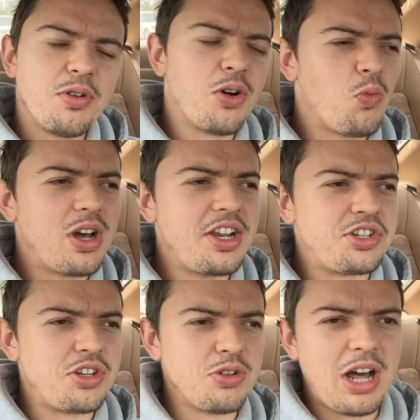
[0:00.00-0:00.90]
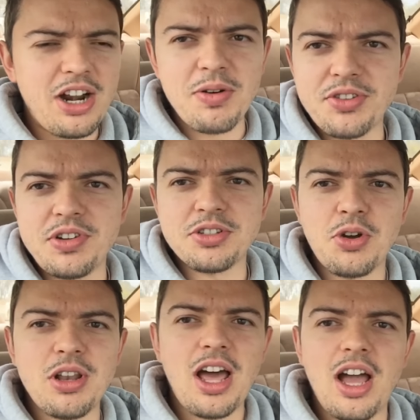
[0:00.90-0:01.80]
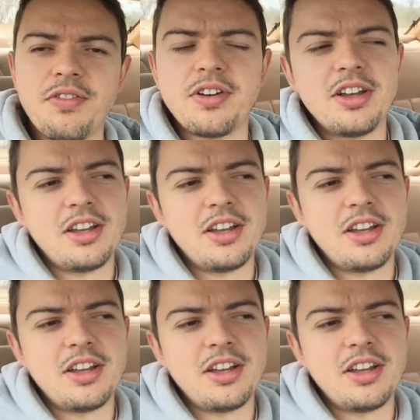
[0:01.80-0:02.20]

Or what did you do? I don't know when this video is going live.